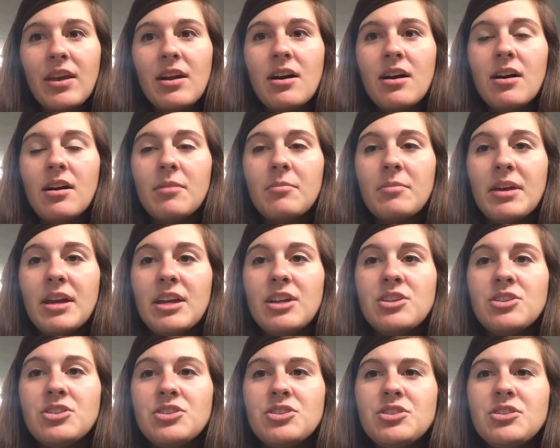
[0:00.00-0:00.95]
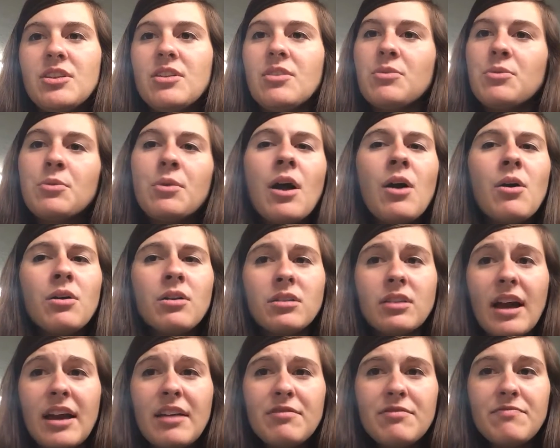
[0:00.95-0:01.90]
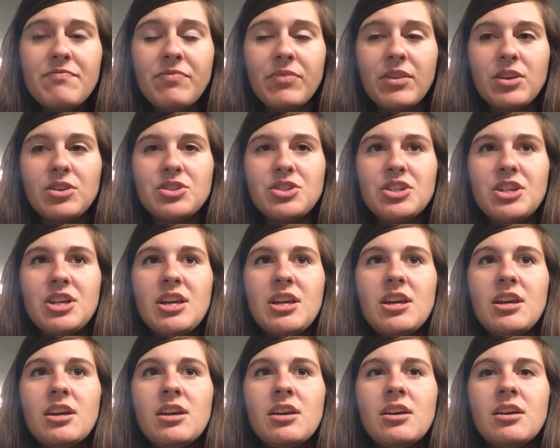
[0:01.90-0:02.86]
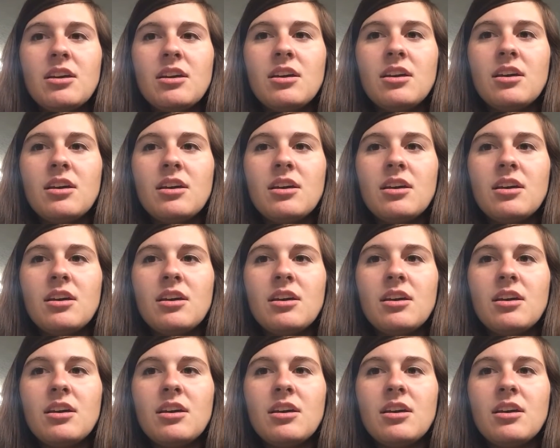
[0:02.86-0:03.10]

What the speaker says: And throughout her life, she